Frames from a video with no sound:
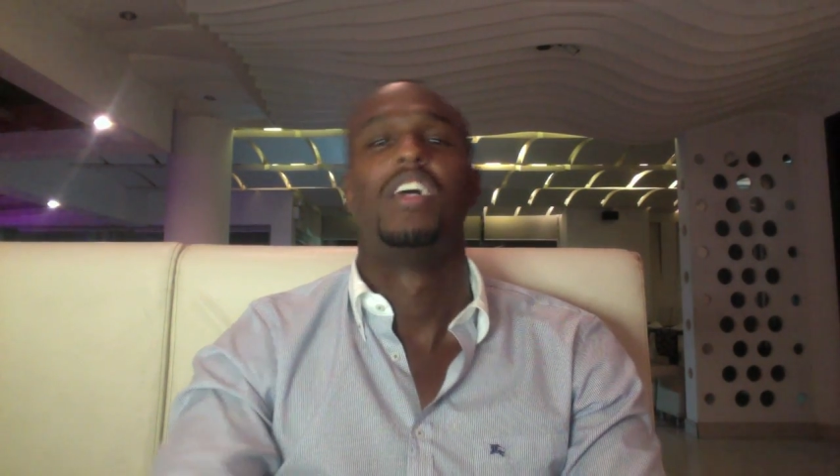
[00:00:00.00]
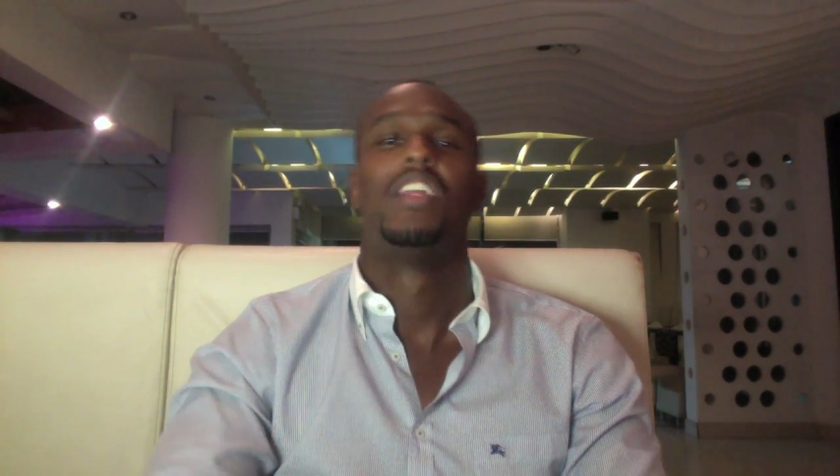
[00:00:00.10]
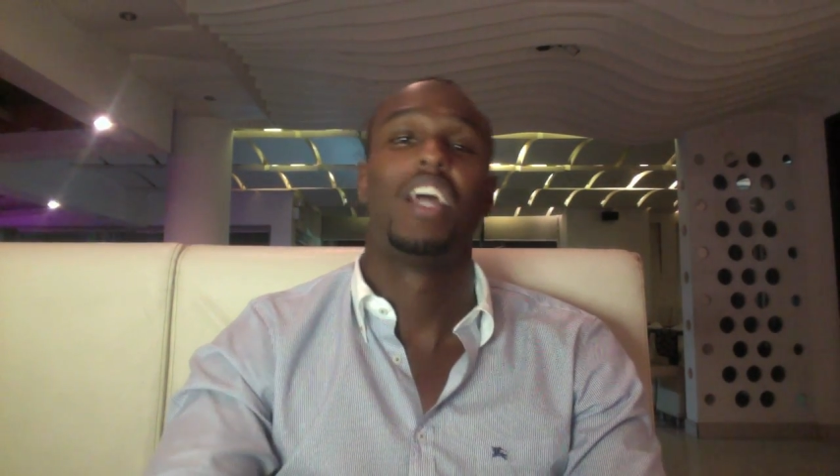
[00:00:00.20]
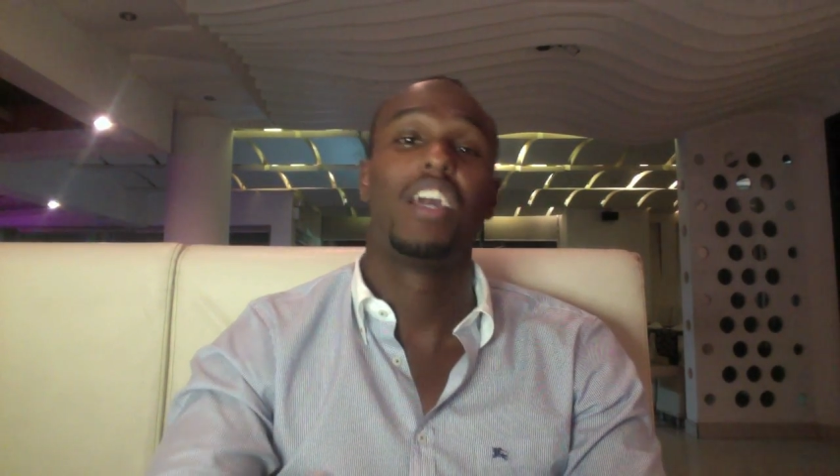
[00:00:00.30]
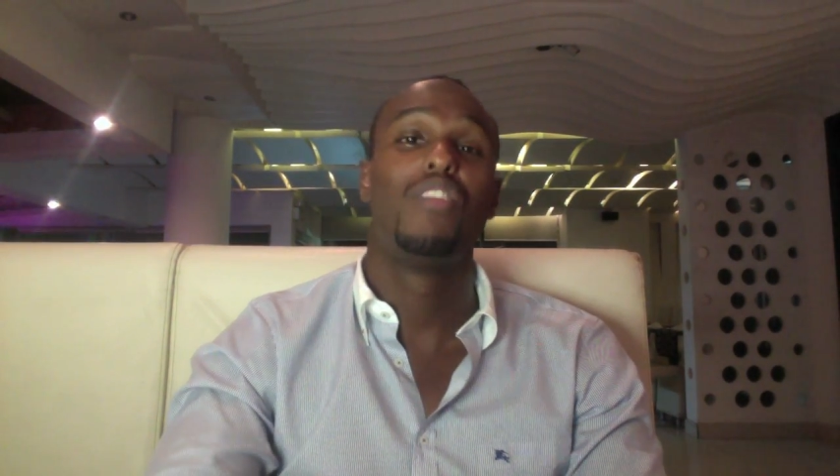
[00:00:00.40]

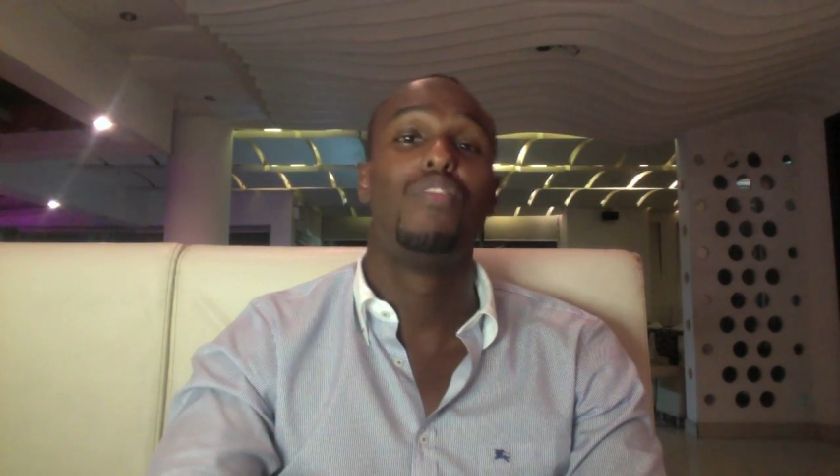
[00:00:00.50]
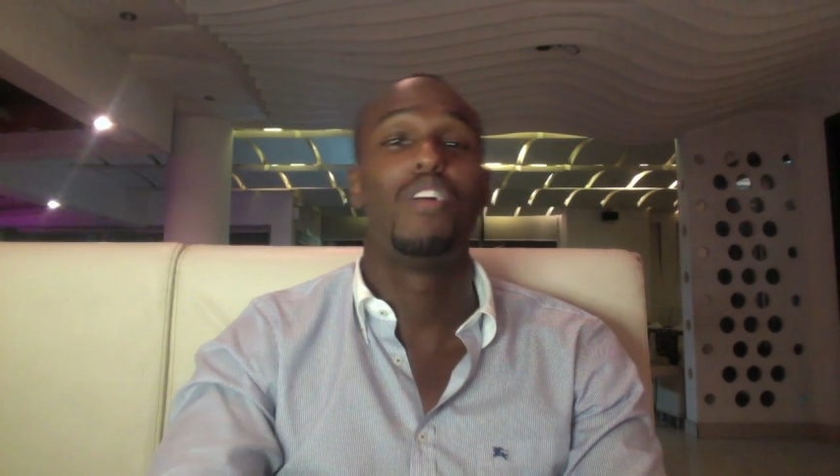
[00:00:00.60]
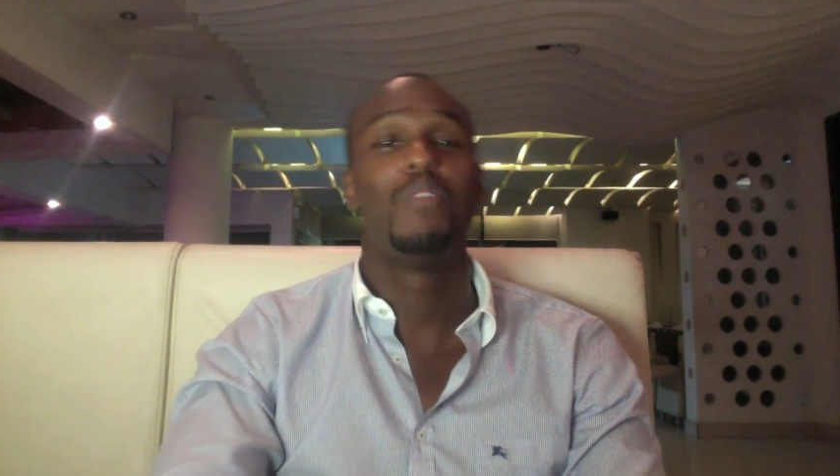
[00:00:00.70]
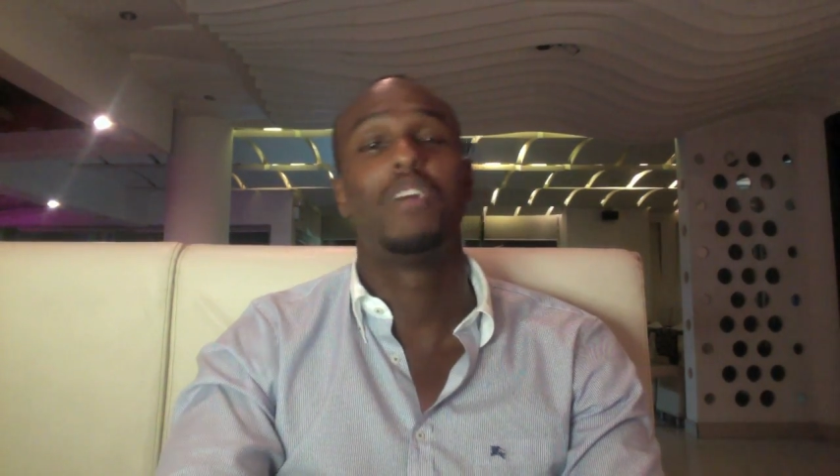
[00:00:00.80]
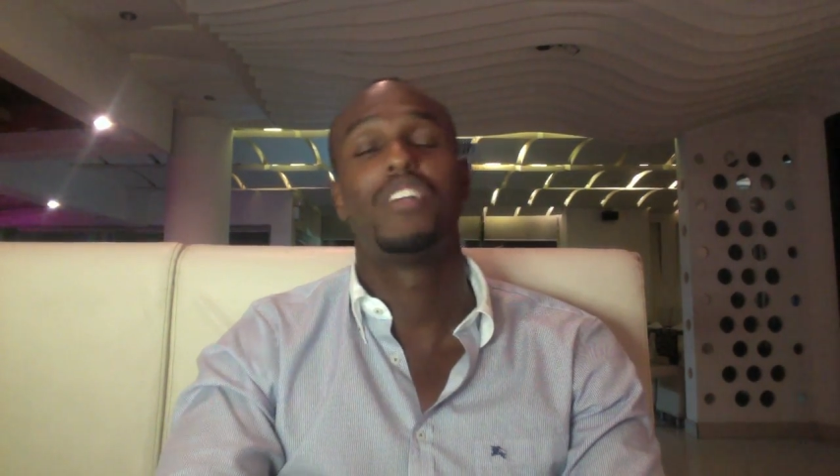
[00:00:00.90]
Thank you
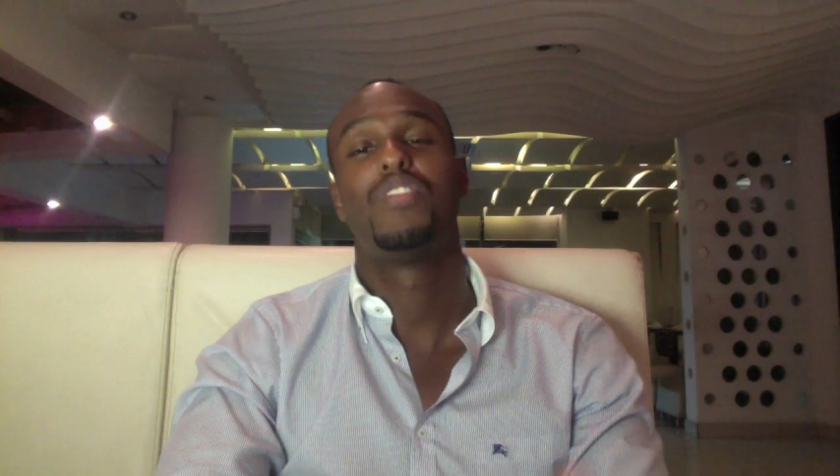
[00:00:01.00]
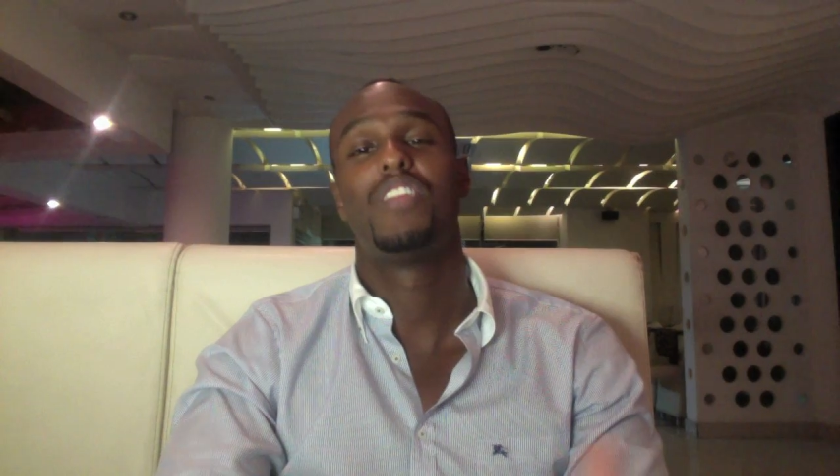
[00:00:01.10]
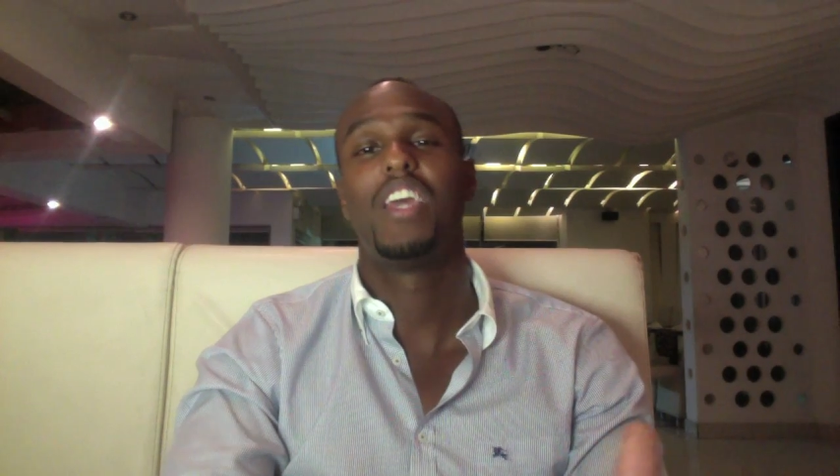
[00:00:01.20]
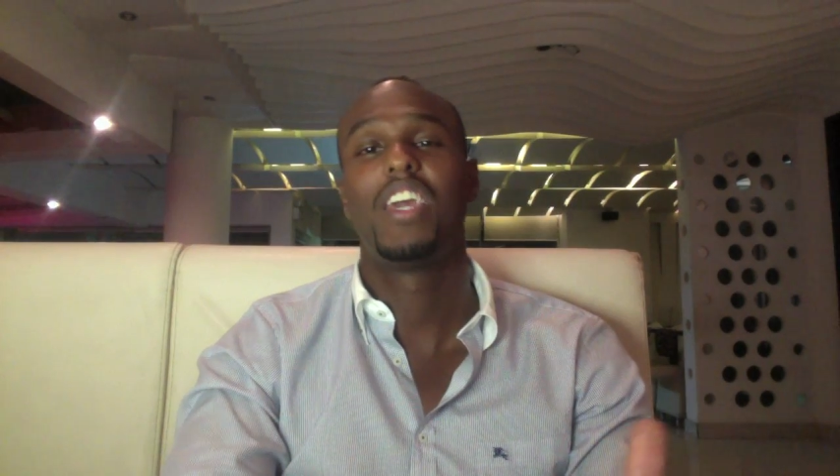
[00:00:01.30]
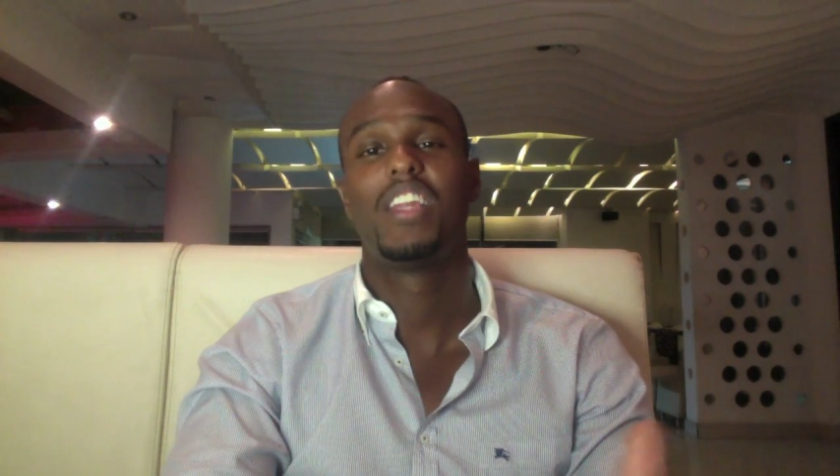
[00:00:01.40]
very much for taking